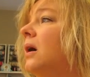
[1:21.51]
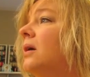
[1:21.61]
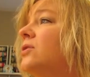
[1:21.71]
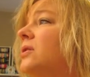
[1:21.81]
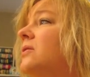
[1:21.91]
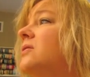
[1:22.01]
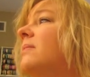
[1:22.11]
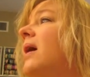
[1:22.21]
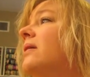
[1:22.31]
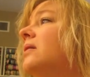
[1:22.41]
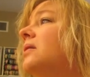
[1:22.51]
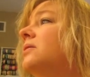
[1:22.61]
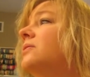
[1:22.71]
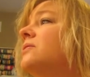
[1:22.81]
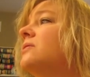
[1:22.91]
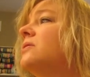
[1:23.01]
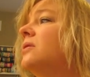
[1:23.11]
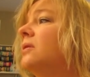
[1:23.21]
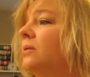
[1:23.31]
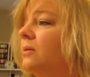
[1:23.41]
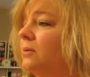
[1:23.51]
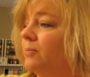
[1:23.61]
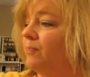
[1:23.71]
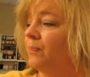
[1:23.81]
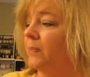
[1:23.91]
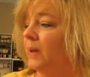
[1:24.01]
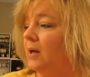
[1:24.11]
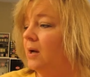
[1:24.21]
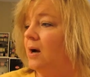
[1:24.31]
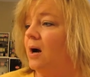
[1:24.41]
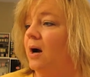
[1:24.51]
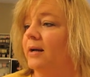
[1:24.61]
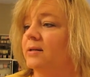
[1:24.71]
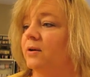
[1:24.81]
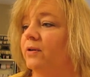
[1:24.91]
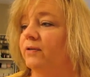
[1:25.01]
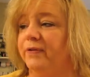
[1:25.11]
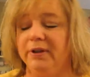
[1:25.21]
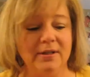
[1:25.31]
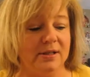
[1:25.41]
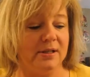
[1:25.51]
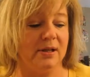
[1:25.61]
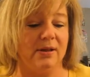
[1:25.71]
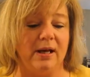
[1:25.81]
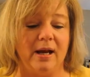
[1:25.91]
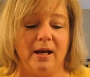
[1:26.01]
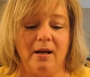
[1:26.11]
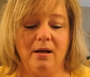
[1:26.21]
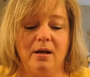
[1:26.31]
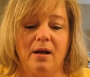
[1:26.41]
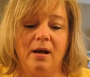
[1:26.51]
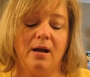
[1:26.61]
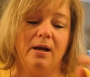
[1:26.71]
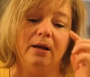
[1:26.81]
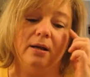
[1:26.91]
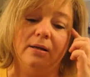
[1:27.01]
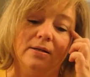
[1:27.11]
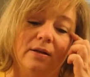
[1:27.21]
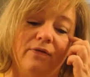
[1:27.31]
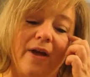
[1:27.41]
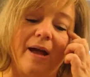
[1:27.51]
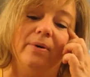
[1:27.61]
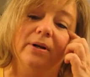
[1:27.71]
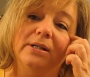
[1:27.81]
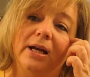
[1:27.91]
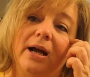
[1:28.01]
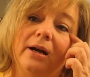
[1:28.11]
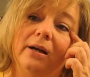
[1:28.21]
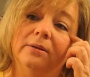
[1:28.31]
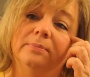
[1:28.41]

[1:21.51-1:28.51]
show you some other glues too. Alright, so the first thing is the fabric tack.